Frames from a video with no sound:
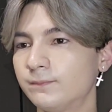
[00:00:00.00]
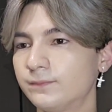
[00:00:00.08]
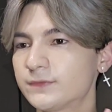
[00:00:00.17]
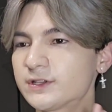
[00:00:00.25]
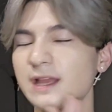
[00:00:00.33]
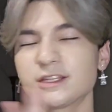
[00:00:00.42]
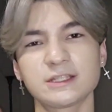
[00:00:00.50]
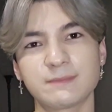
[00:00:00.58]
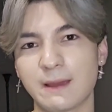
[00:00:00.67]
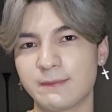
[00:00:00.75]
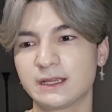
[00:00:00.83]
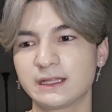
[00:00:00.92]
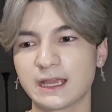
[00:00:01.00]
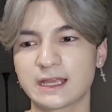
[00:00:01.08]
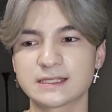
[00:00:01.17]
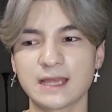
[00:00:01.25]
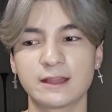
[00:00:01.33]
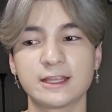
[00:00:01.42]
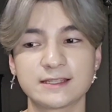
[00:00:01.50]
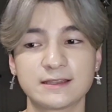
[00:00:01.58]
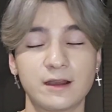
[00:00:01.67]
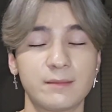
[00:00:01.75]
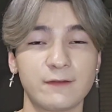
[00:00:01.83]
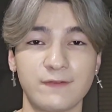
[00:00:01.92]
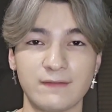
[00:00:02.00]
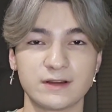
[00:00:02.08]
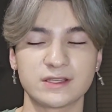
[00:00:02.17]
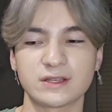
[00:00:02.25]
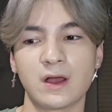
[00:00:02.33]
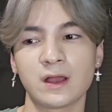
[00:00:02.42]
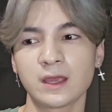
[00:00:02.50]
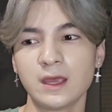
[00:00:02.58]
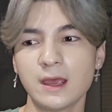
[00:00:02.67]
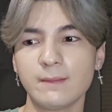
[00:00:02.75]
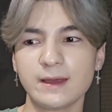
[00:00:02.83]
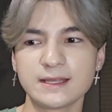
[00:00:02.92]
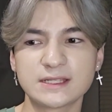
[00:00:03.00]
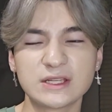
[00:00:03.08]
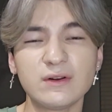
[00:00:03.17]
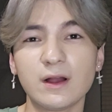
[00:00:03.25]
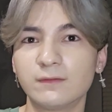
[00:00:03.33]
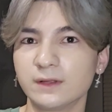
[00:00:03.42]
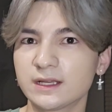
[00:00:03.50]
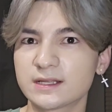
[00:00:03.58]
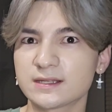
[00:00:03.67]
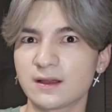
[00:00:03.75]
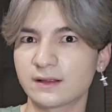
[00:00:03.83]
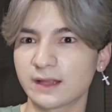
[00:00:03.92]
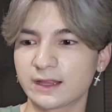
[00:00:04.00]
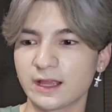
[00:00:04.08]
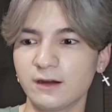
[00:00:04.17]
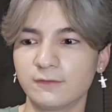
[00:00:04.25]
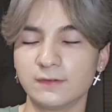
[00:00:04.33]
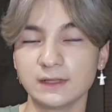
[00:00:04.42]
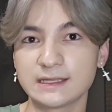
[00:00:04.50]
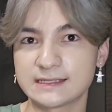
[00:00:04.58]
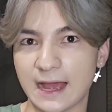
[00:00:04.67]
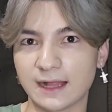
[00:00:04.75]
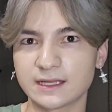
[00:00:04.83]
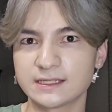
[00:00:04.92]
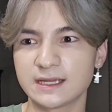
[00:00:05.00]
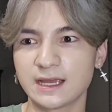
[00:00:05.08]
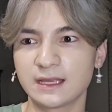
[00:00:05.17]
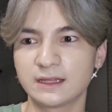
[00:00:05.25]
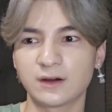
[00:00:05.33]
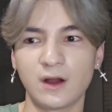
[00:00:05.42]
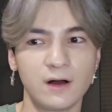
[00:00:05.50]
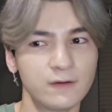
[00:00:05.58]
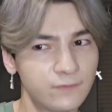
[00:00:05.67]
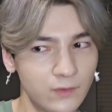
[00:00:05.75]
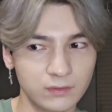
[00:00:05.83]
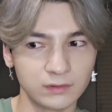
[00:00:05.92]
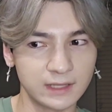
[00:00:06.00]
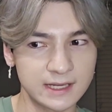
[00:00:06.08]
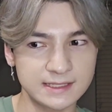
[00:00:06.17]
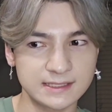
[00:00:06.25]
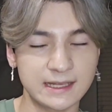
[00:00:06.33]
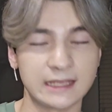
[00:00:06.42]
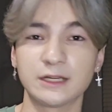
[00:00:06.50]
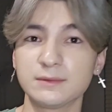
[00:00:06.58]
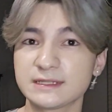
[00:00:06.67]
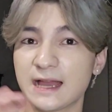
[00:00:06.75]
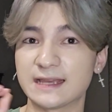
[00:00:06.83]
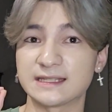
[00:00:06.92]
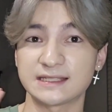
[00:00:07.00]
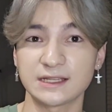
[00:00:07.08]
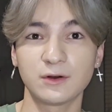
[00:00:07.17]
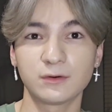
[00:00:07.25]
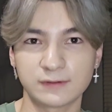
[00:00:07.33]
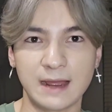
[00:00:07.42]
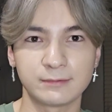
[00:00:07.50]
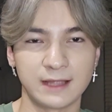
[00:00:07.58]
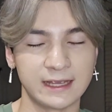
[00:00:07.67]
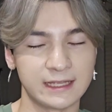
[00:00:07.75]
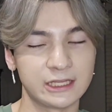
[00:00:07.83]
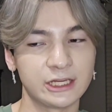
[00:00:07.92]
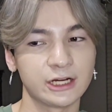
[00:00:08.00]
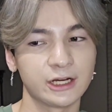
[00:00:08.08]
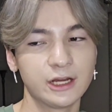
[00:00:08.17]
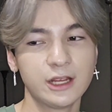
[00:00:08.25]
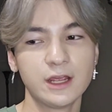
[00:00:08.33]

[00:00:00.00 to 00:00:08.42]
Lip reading: so that's just my opinion. Like, it's not necessarily my favorite song, but it's still a really good song. Like, they're really talented, they're all vocalists. Like, there was not a single rap line in here,